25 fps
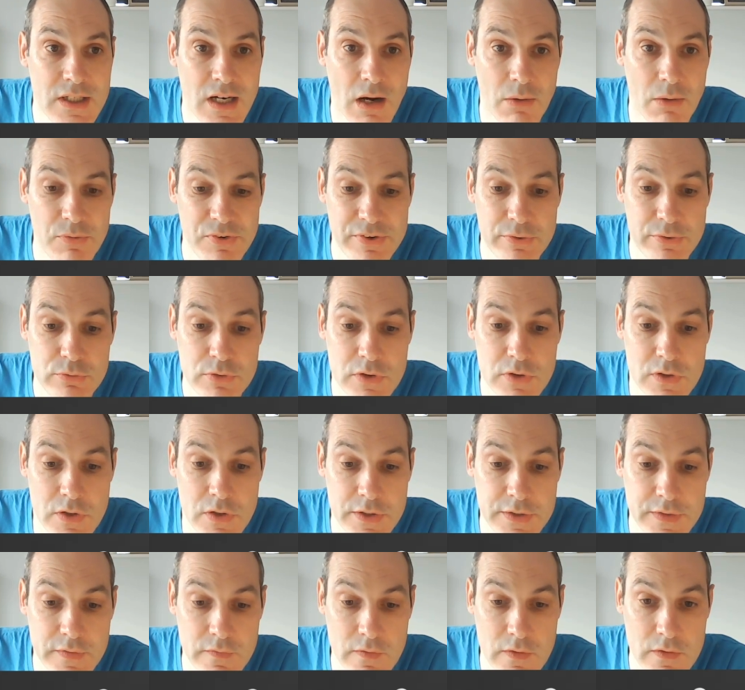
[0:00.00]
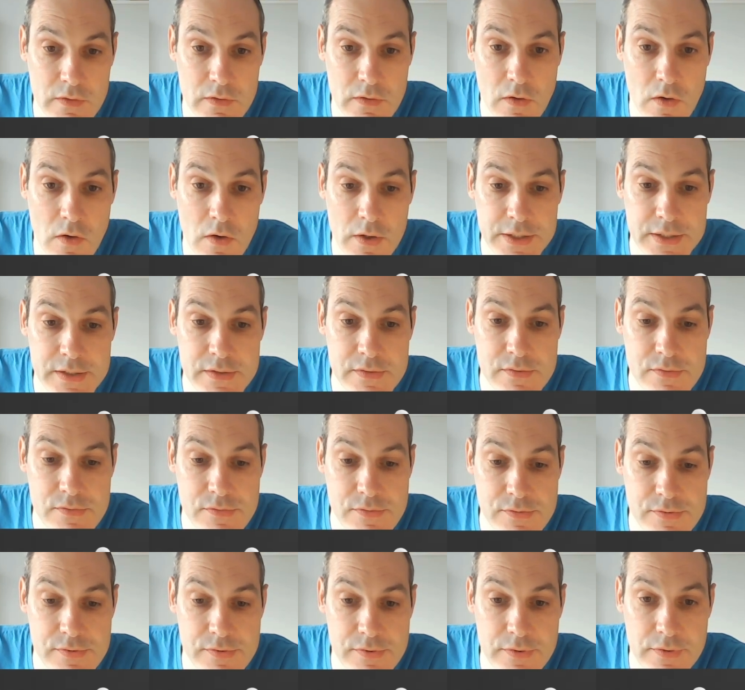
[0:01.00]
I'm still learning the
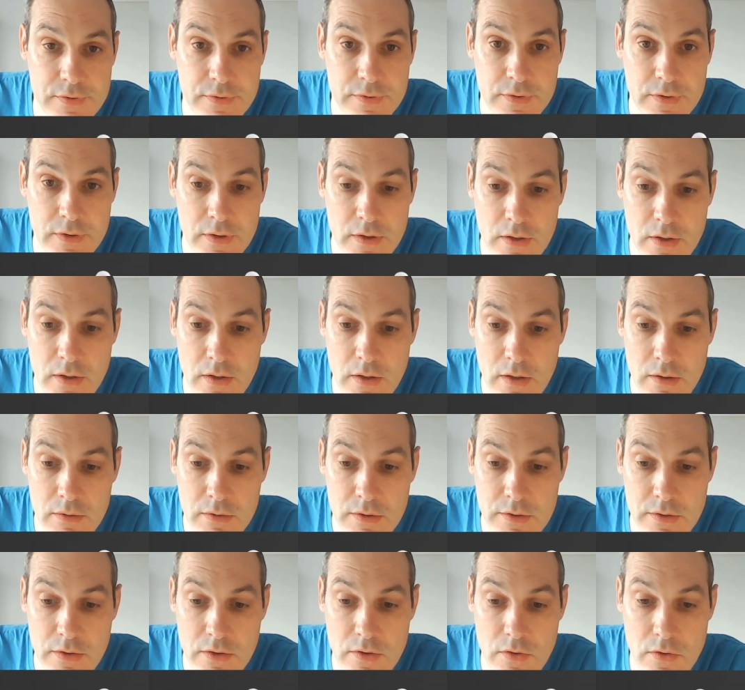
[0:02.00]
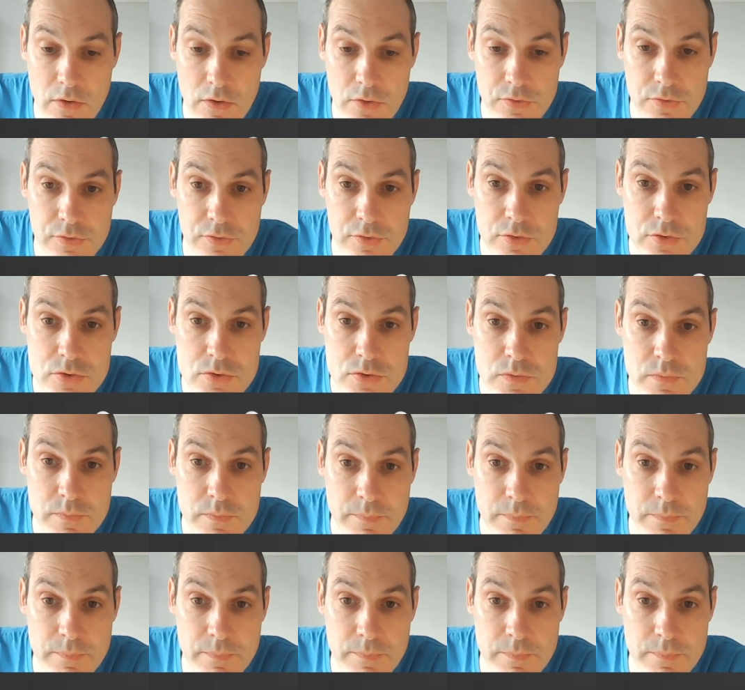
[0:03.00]
lines. I'm going to castle.